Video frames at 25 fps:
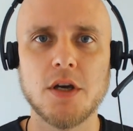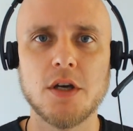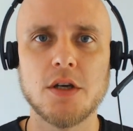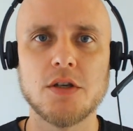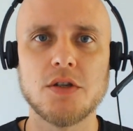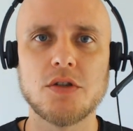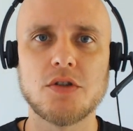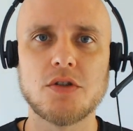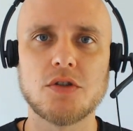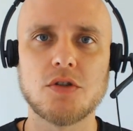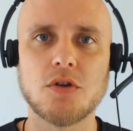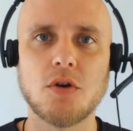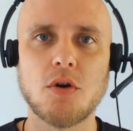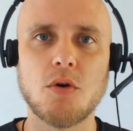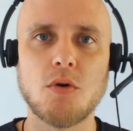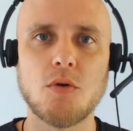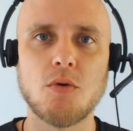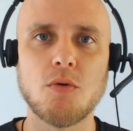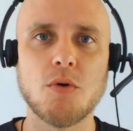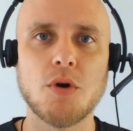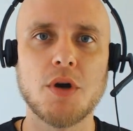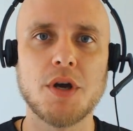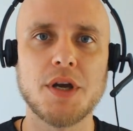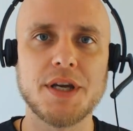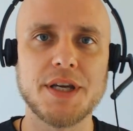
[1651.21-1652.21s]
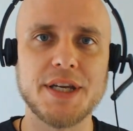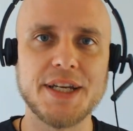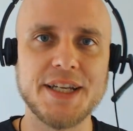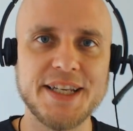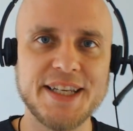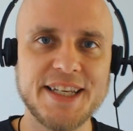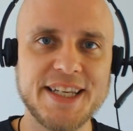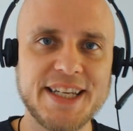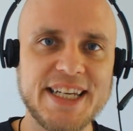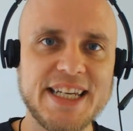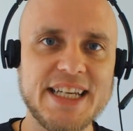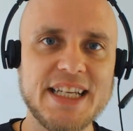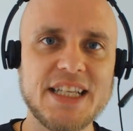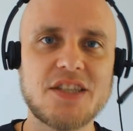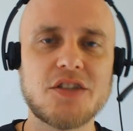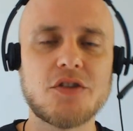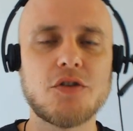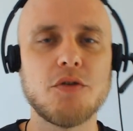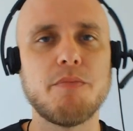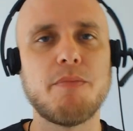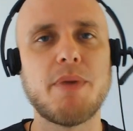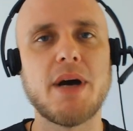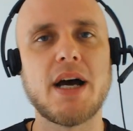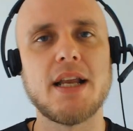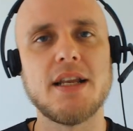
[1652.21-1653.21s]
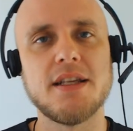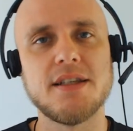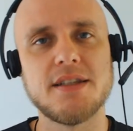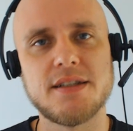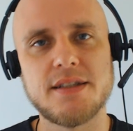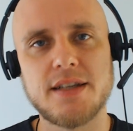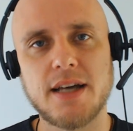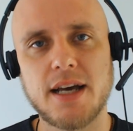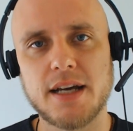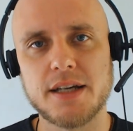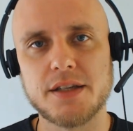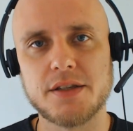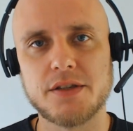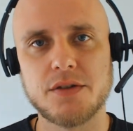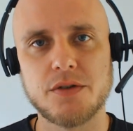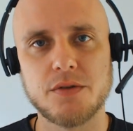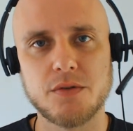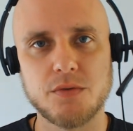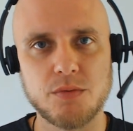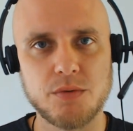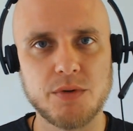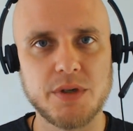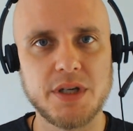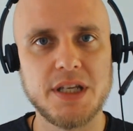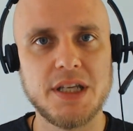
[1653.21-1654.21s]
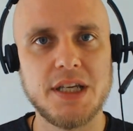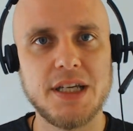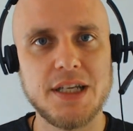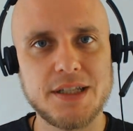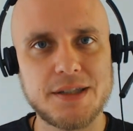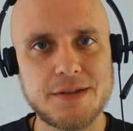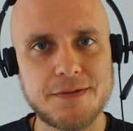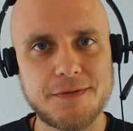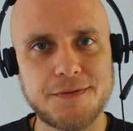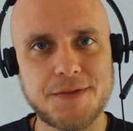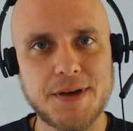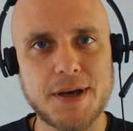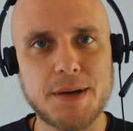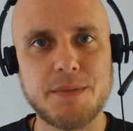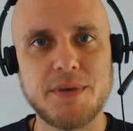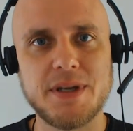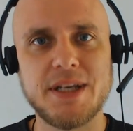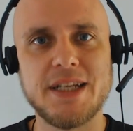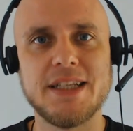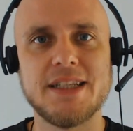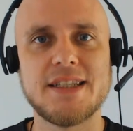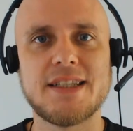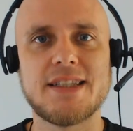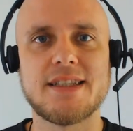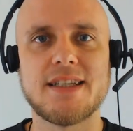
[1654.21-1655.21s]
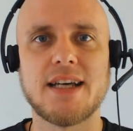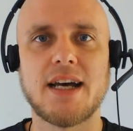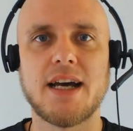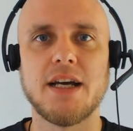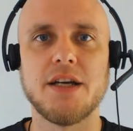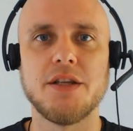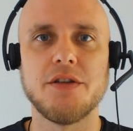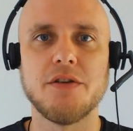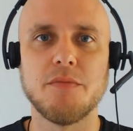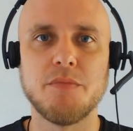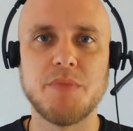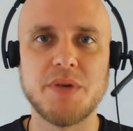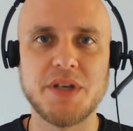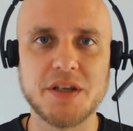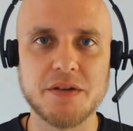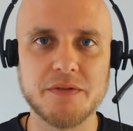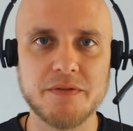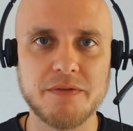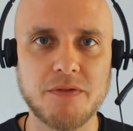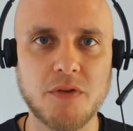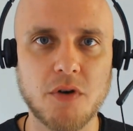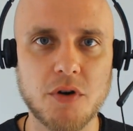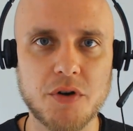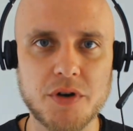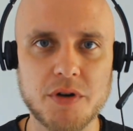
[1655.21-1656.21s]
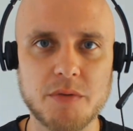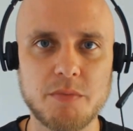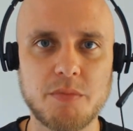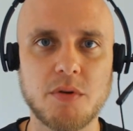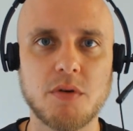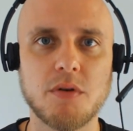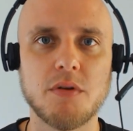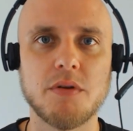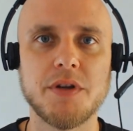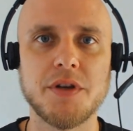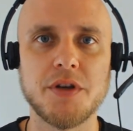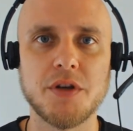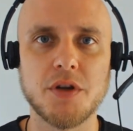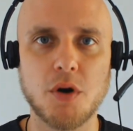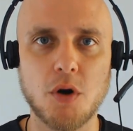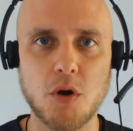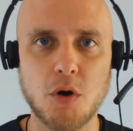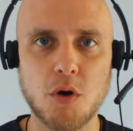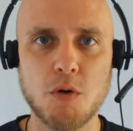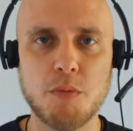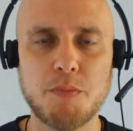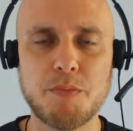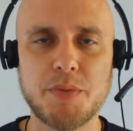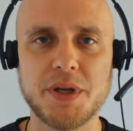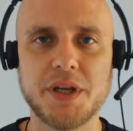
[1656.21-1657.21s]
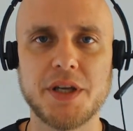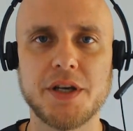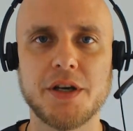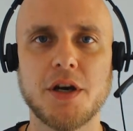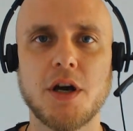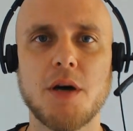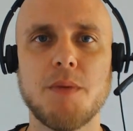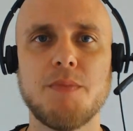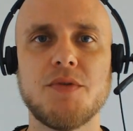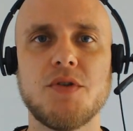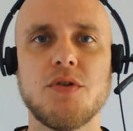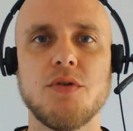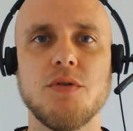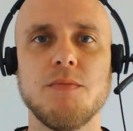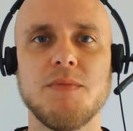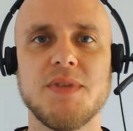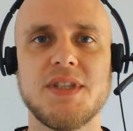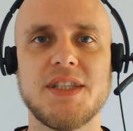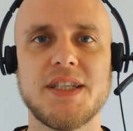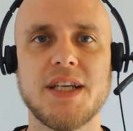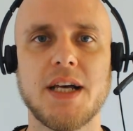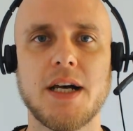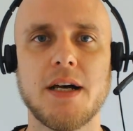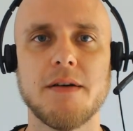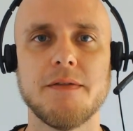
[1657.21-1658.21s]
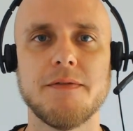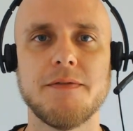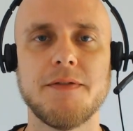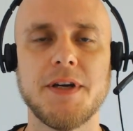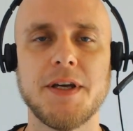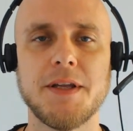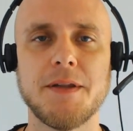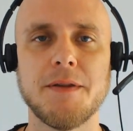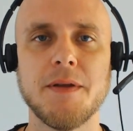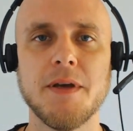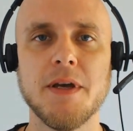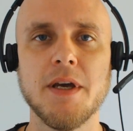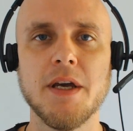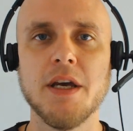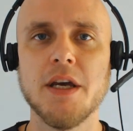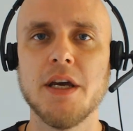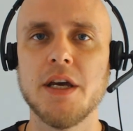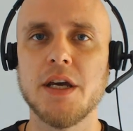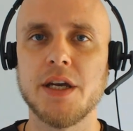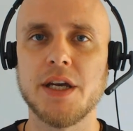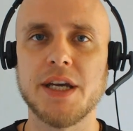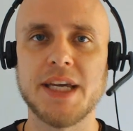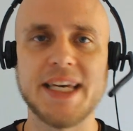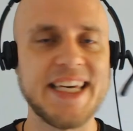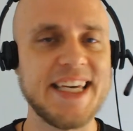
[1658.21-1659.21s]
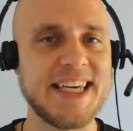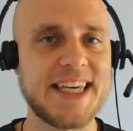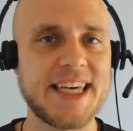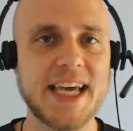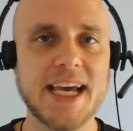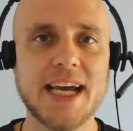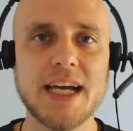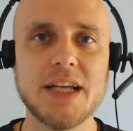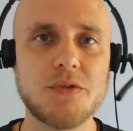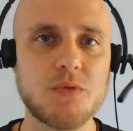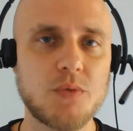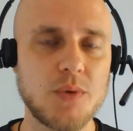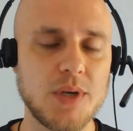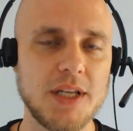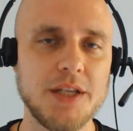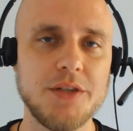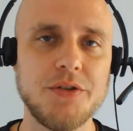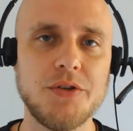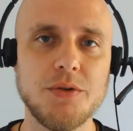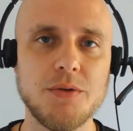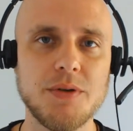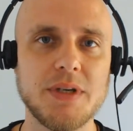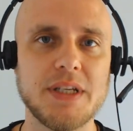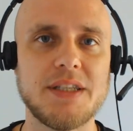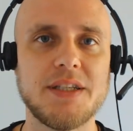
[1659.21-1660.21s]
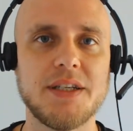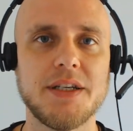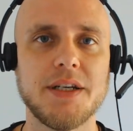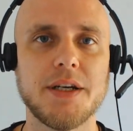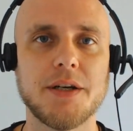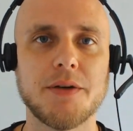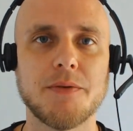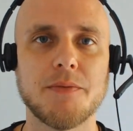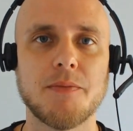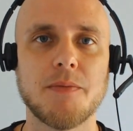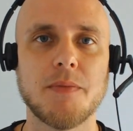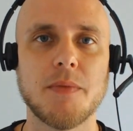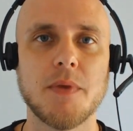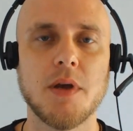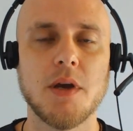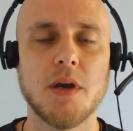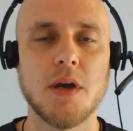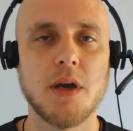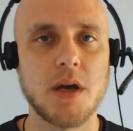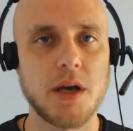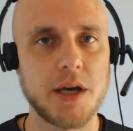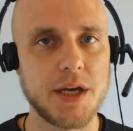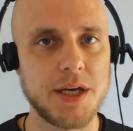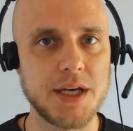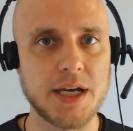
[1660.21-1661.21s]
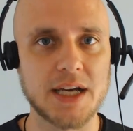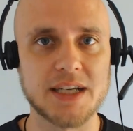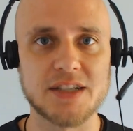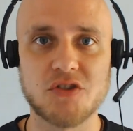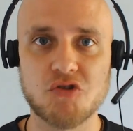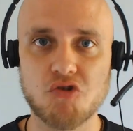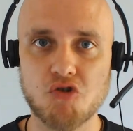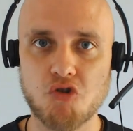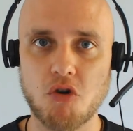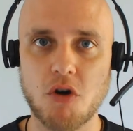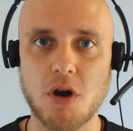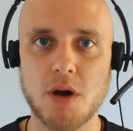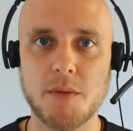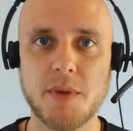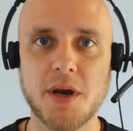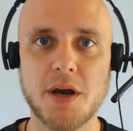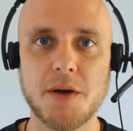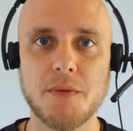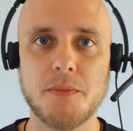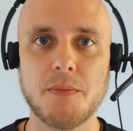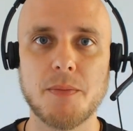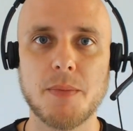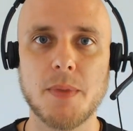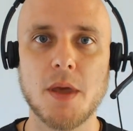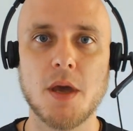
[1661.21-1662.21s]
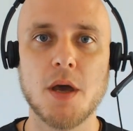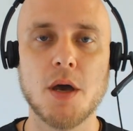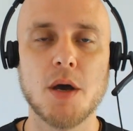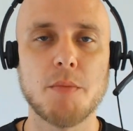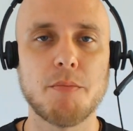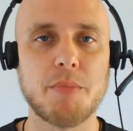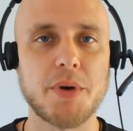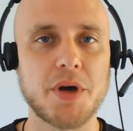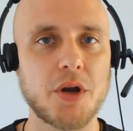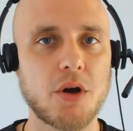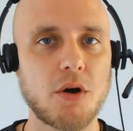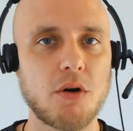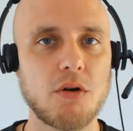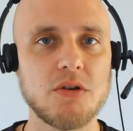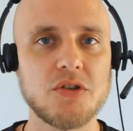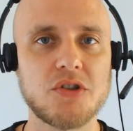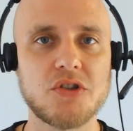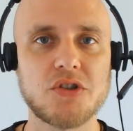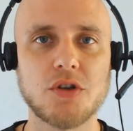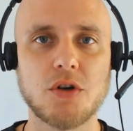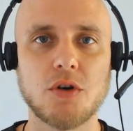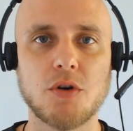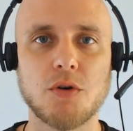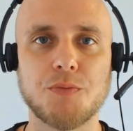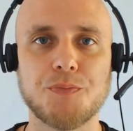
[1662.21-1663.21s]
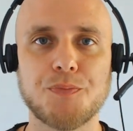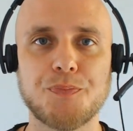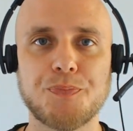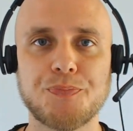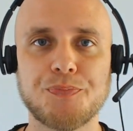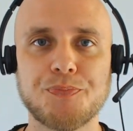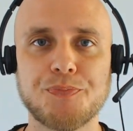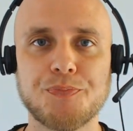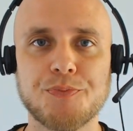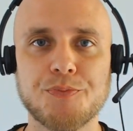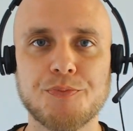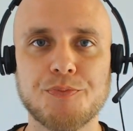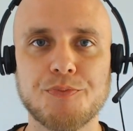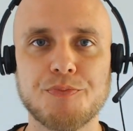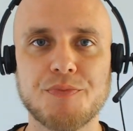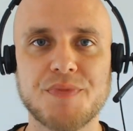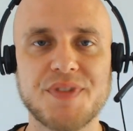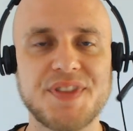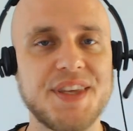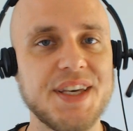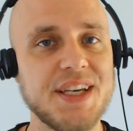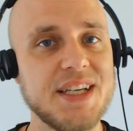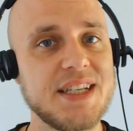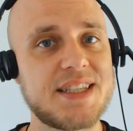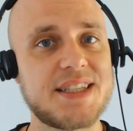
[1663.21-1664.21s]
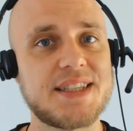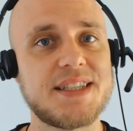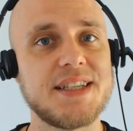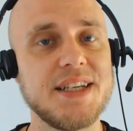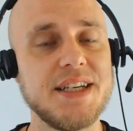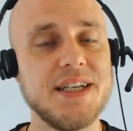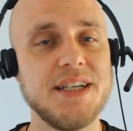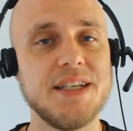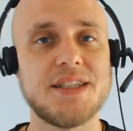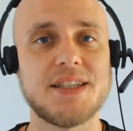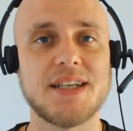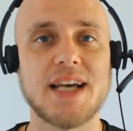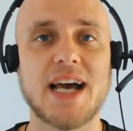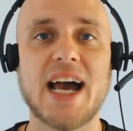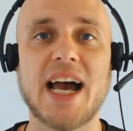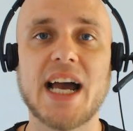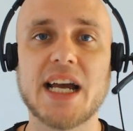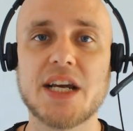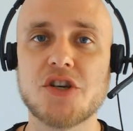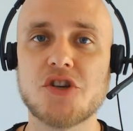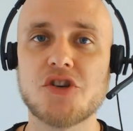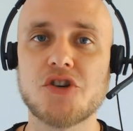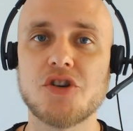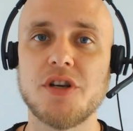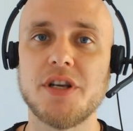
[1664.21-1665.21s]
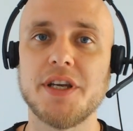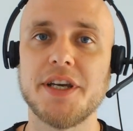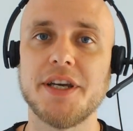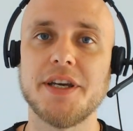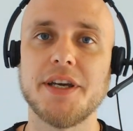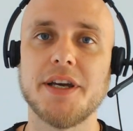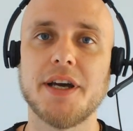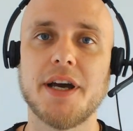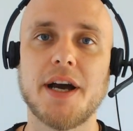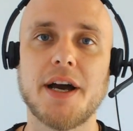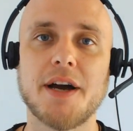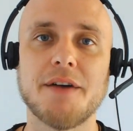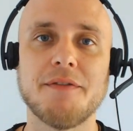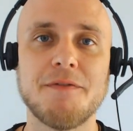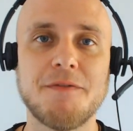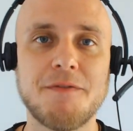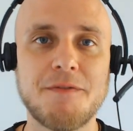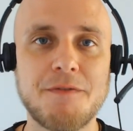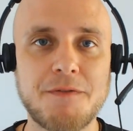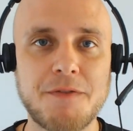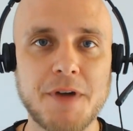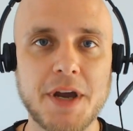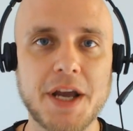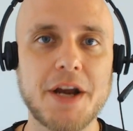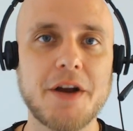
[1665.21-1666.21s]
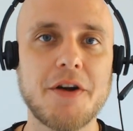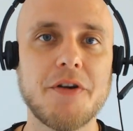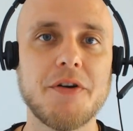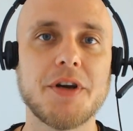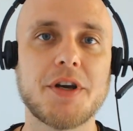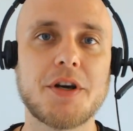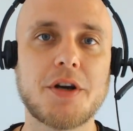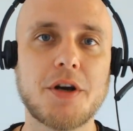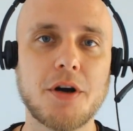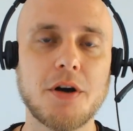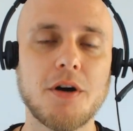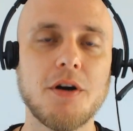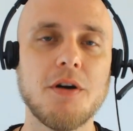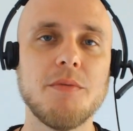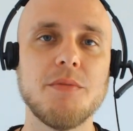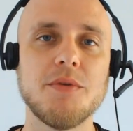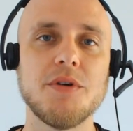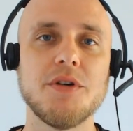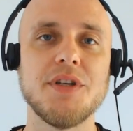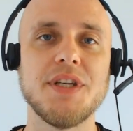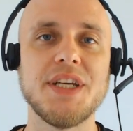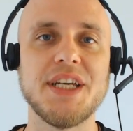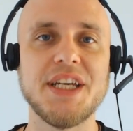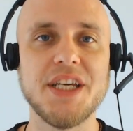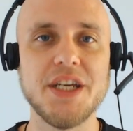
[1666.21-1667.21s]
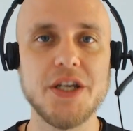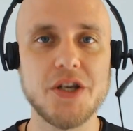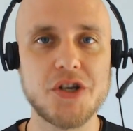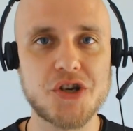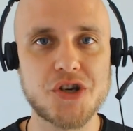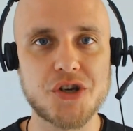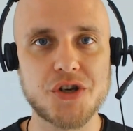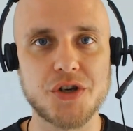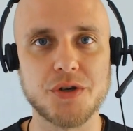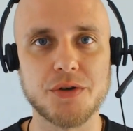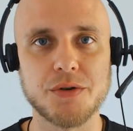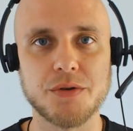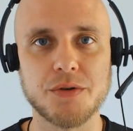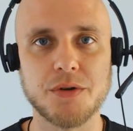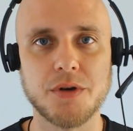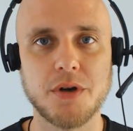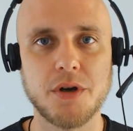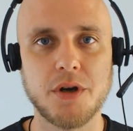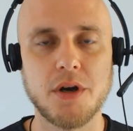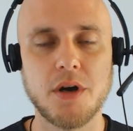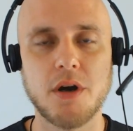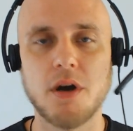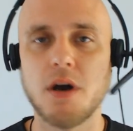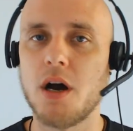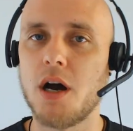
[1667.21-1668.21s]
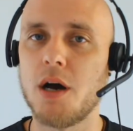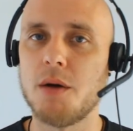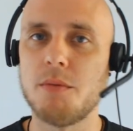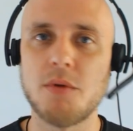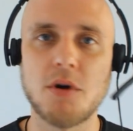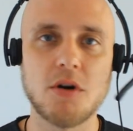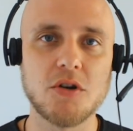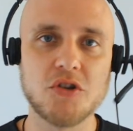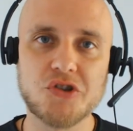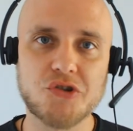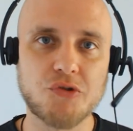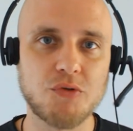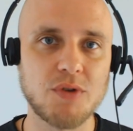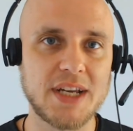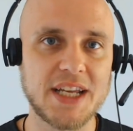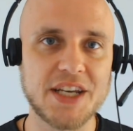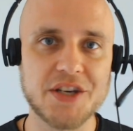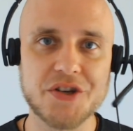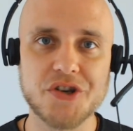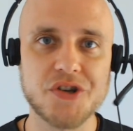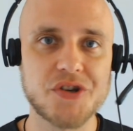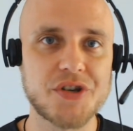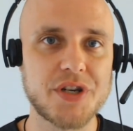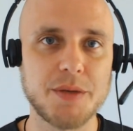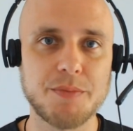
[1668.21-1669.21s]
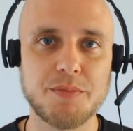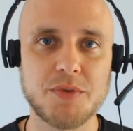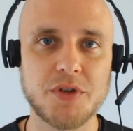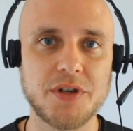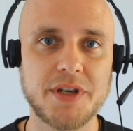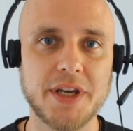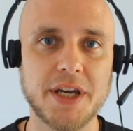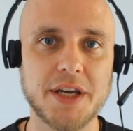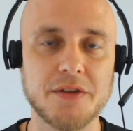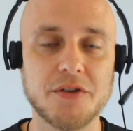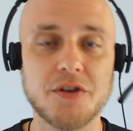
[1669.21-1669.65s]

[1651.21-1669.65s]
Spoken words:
So he needs to balance that with his feminine side of being vulnerable and opening up to himself. And he can't really do it here. He has trauma, but also this is actually a very common issue amongst relationship today.